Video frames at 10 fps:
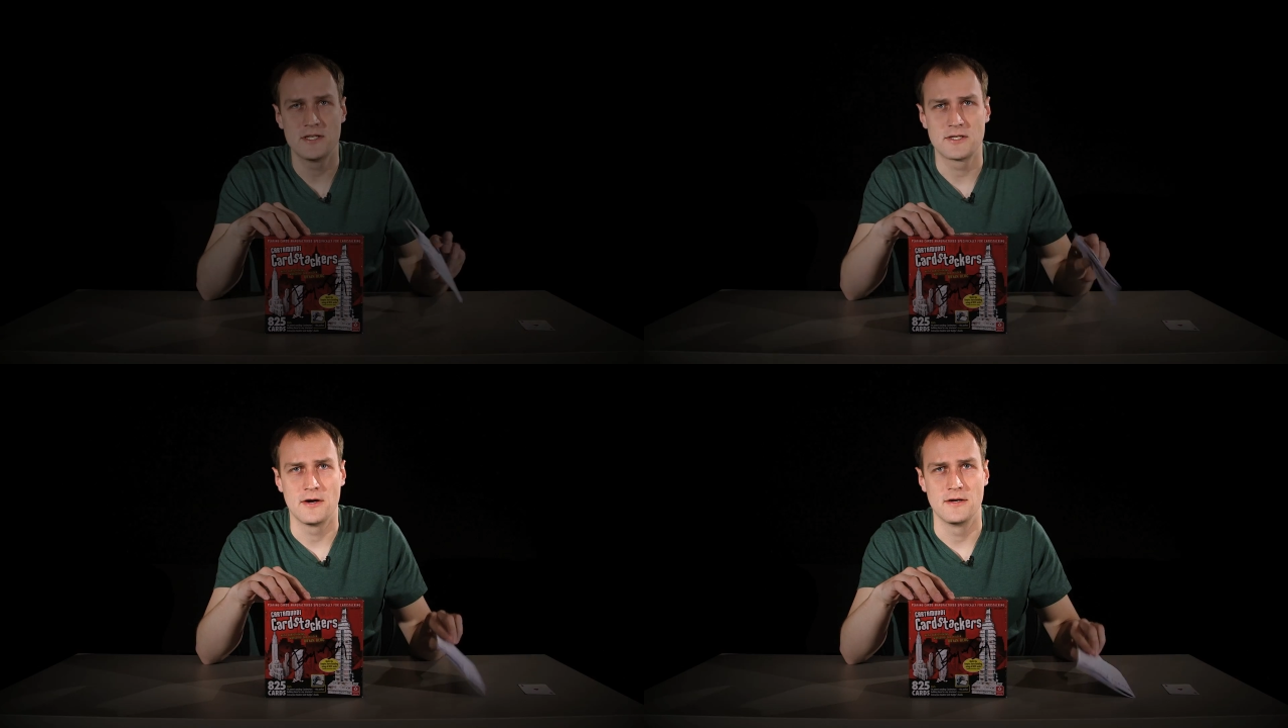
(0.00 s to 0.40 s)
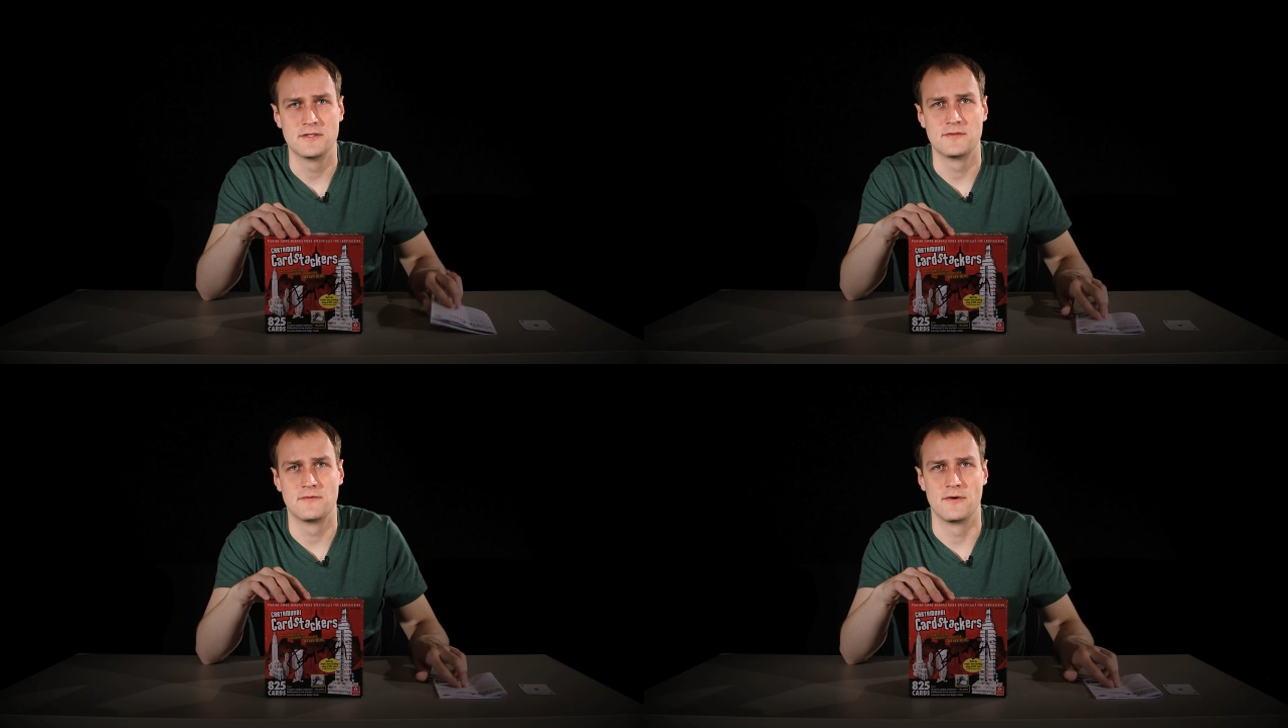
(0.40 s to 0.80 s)
these
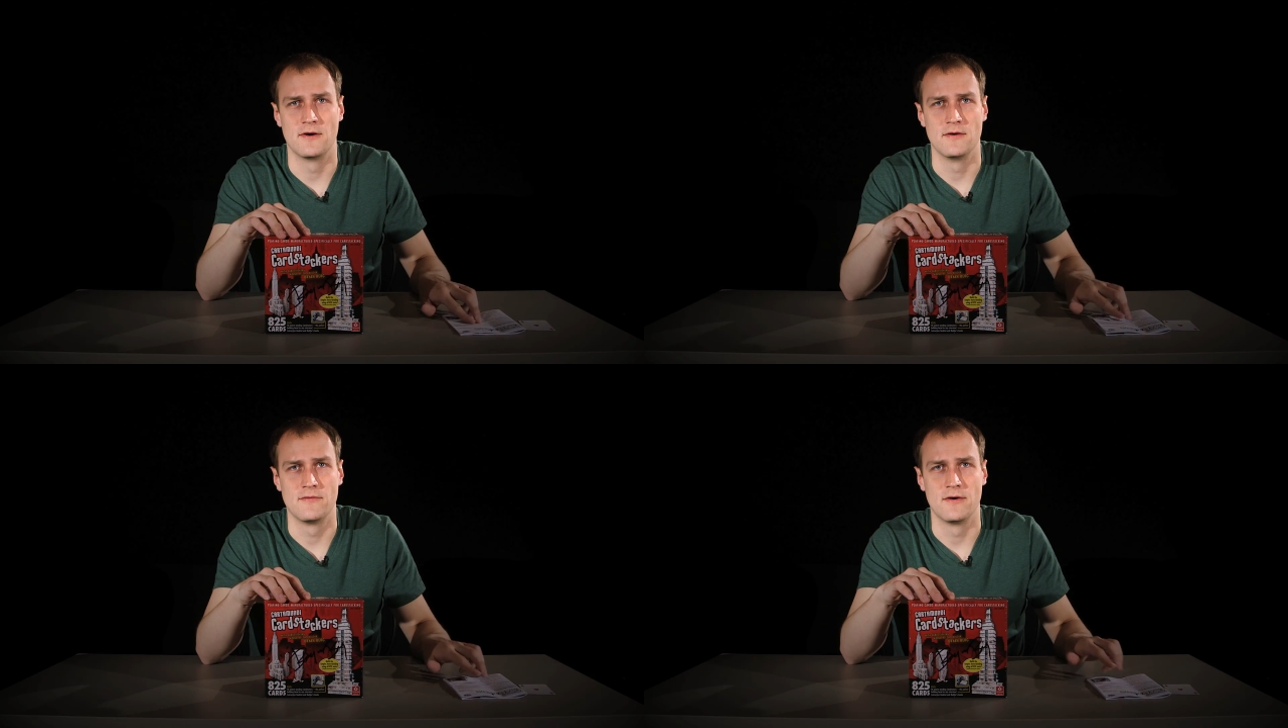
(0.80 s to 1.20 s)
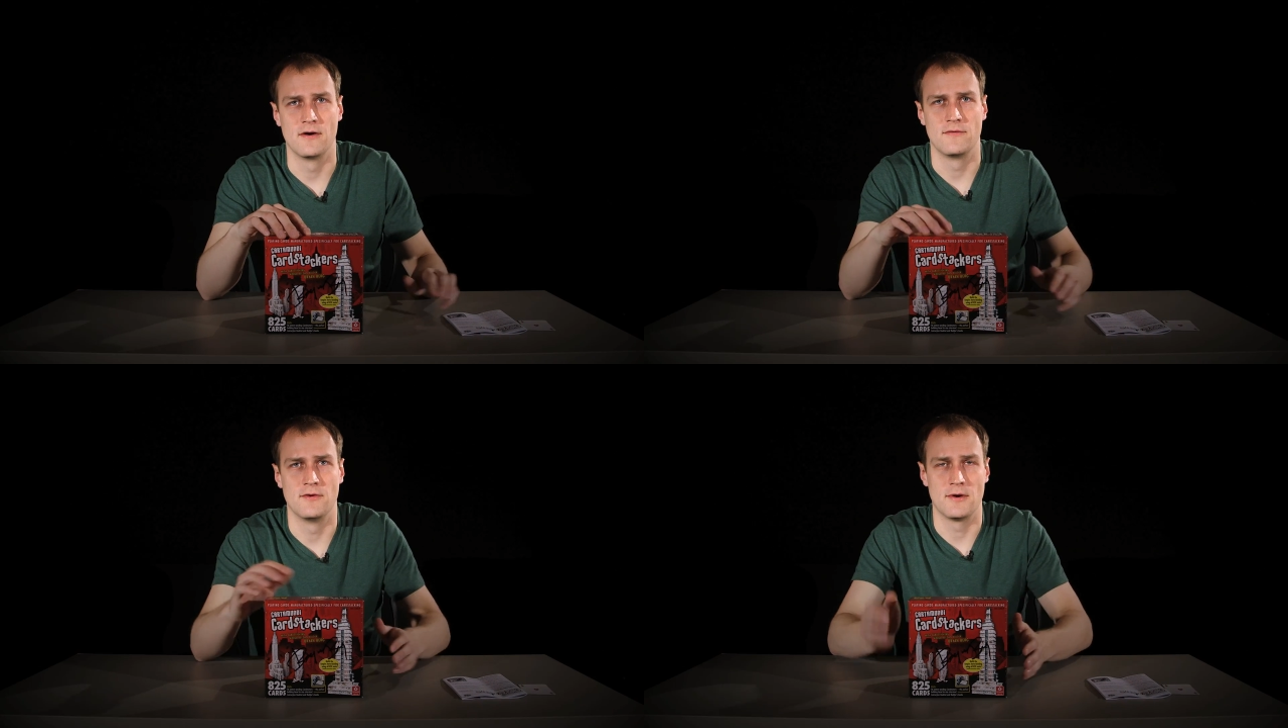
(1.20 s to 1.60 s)
cards for
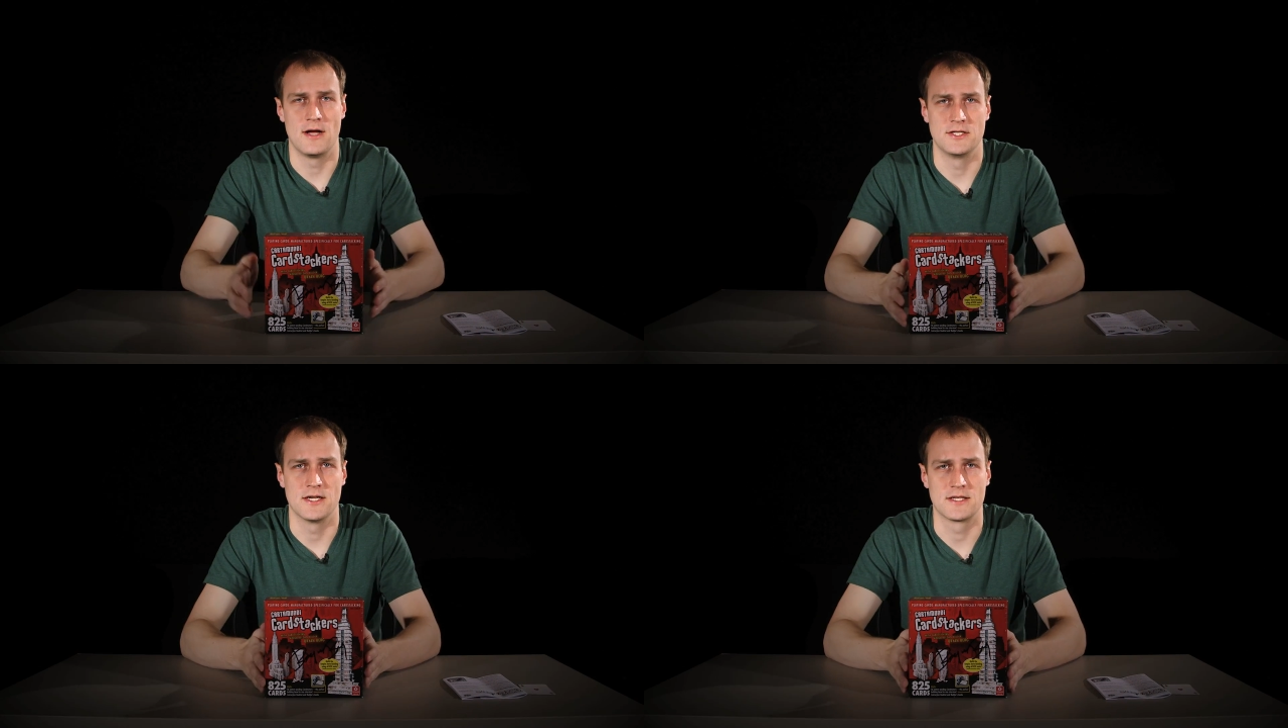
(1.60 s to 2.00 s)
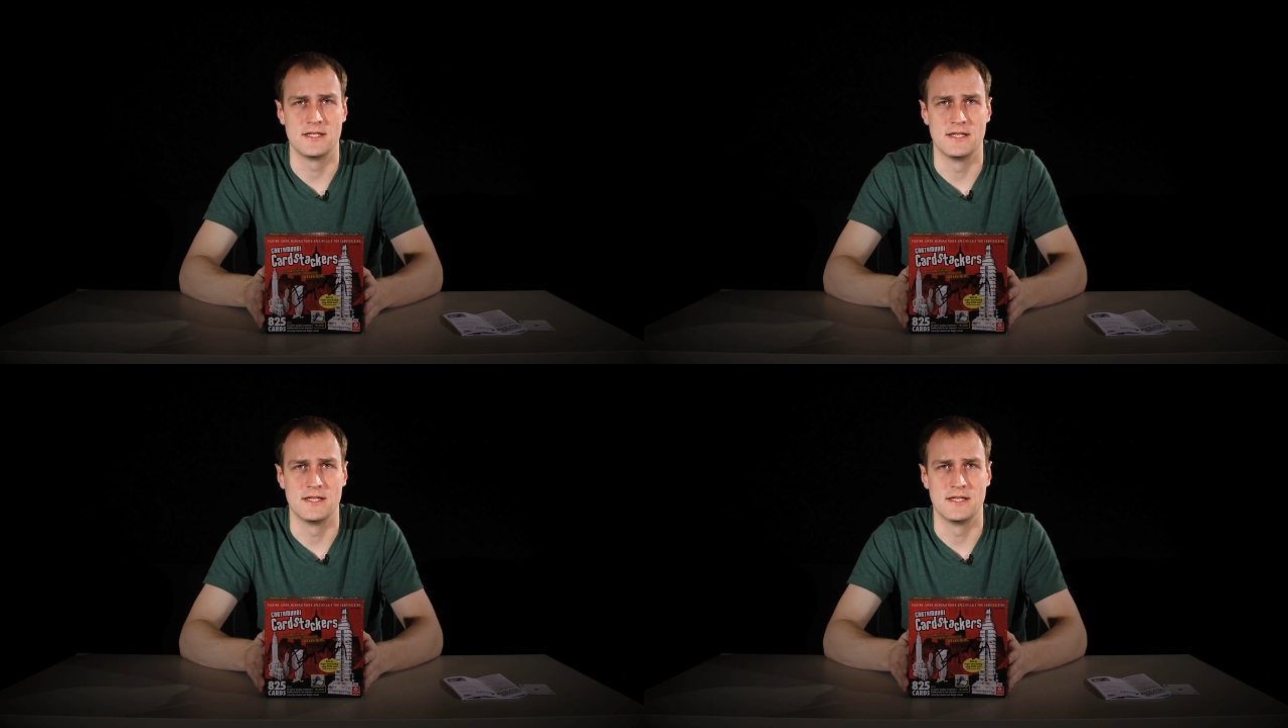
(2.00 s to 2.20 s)
a few projects